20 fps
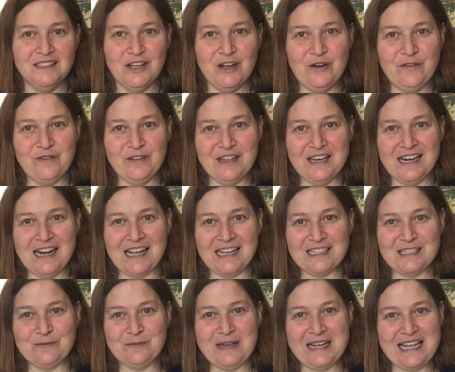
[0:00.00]
over the
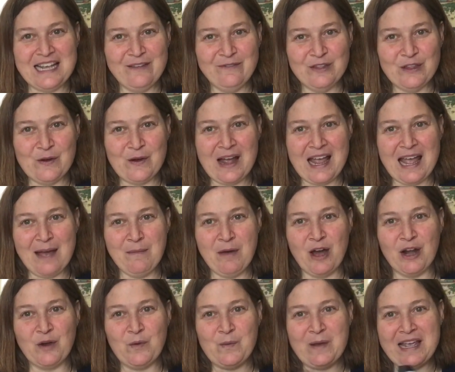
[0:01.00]
next week, even though I am
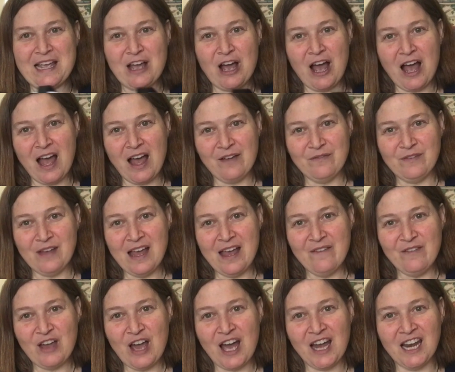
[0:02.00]
on a week off.
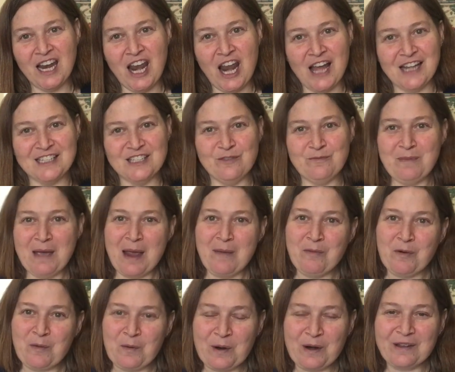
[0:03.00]
I've got lots of
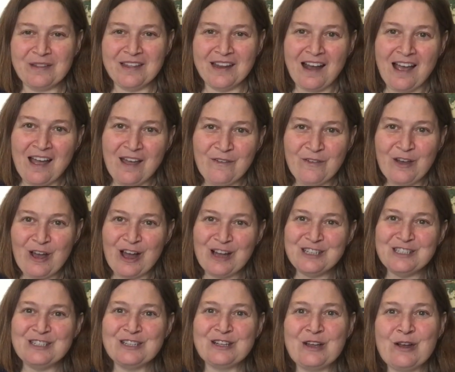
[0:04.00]
paperwork that I've got
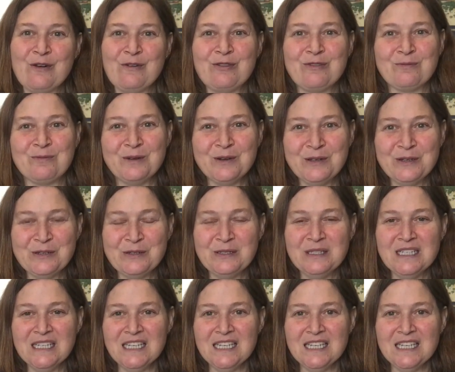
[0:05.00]
to go through.